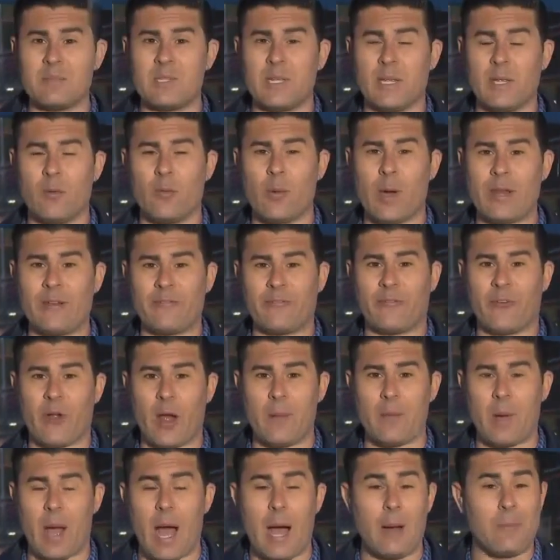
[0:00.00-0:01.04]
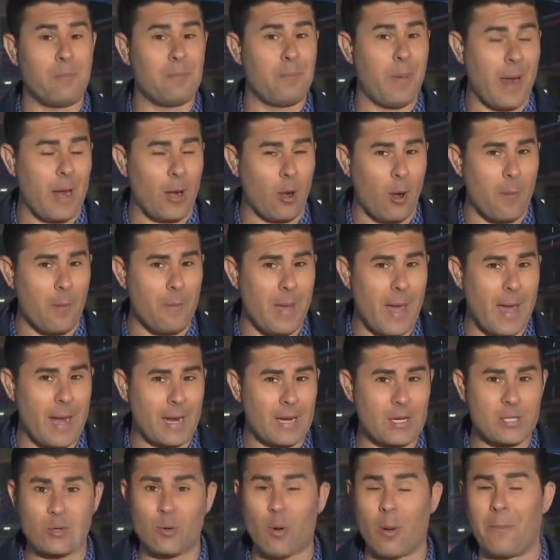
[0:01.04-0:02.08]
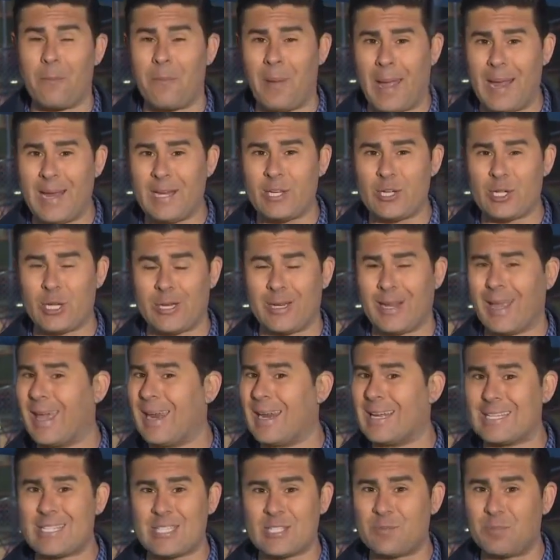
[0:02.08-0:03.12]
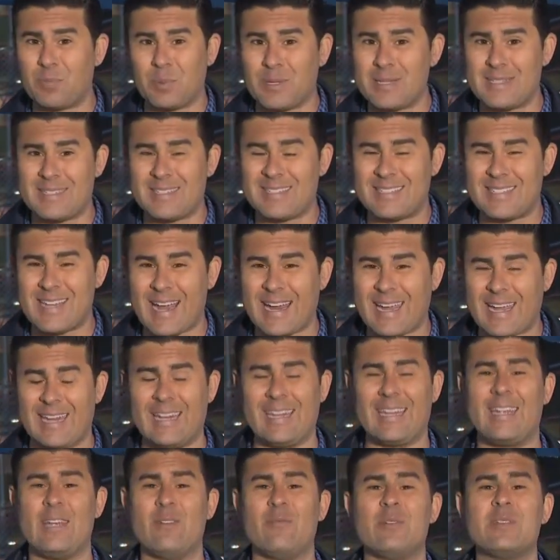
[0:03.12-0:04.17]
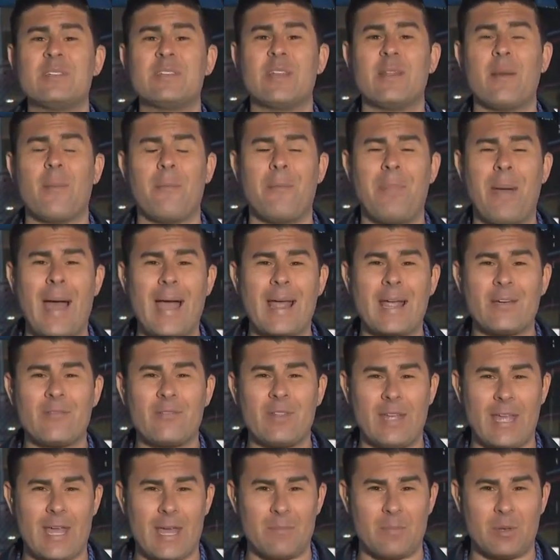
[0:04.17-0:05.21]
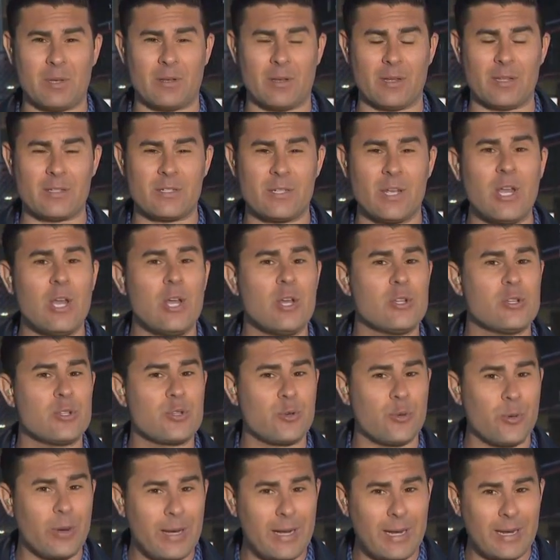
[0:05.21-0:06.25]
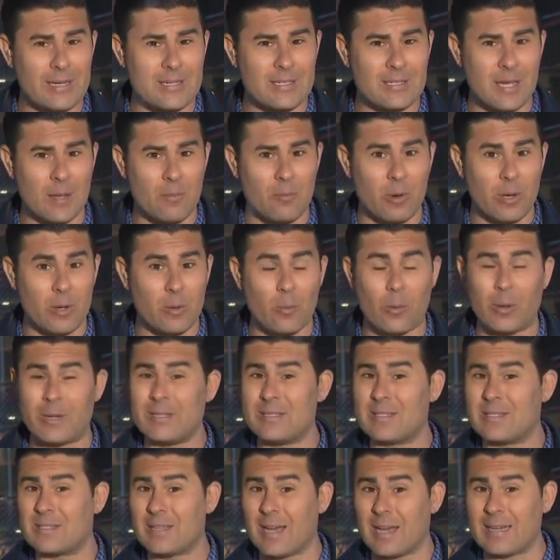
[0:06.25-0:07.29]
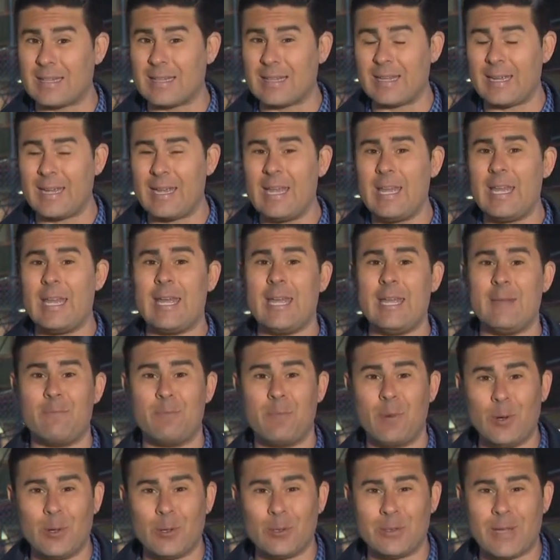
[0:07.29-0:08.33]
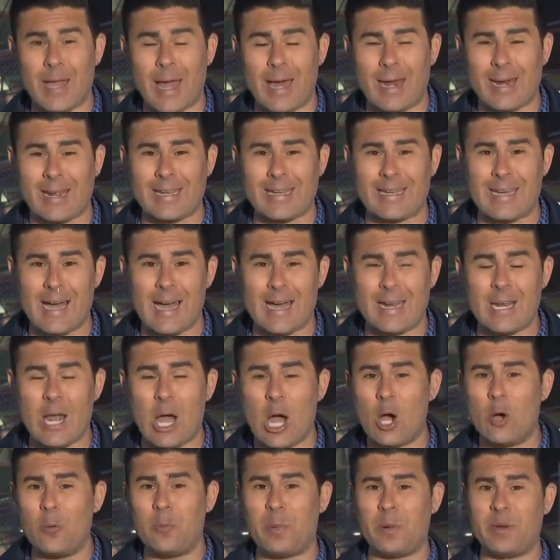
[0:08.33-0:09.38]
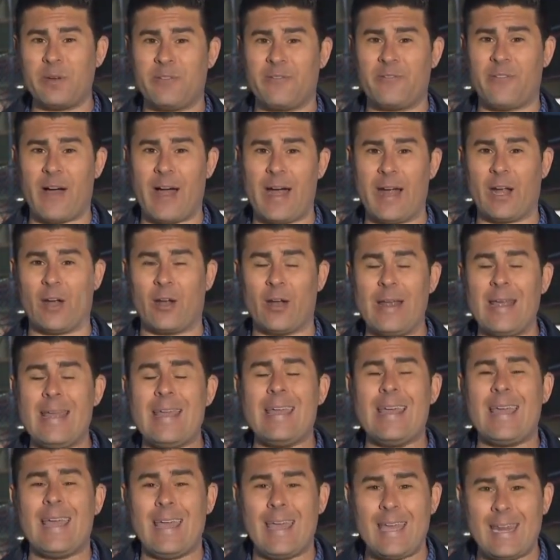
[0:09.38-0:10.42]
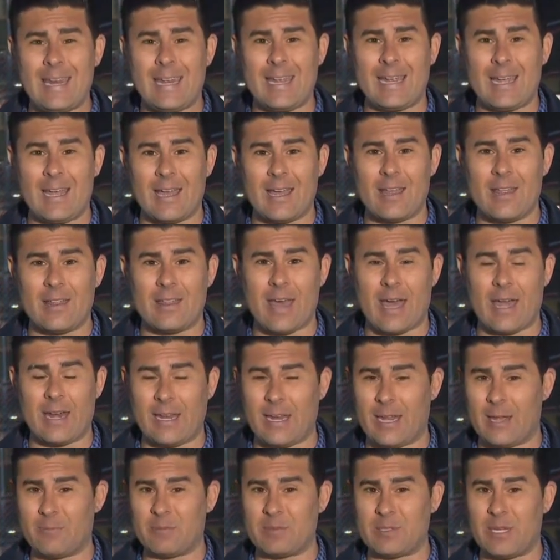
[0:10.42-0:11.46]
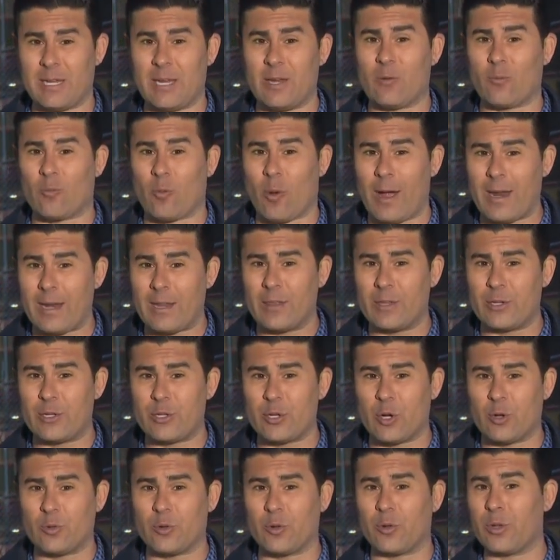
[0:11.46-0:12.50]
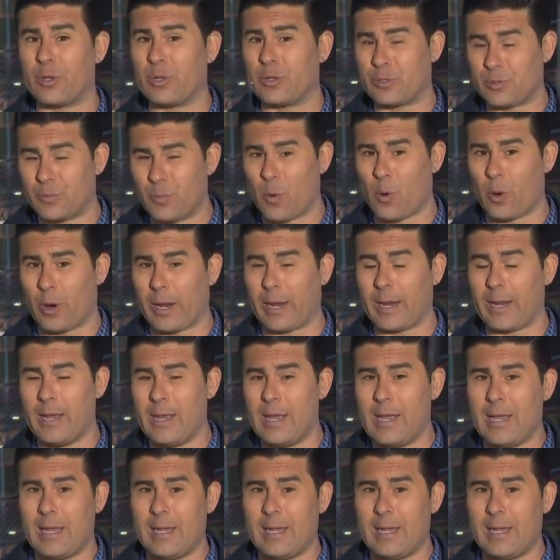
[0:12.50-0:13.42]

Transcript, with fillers: EMT went from a paramedic to a patient in a split second. He was in the back of the ambulance treating someone when suddenly he pulled out a gun, opened fire, hitting that EMT right in the shoulder this morning.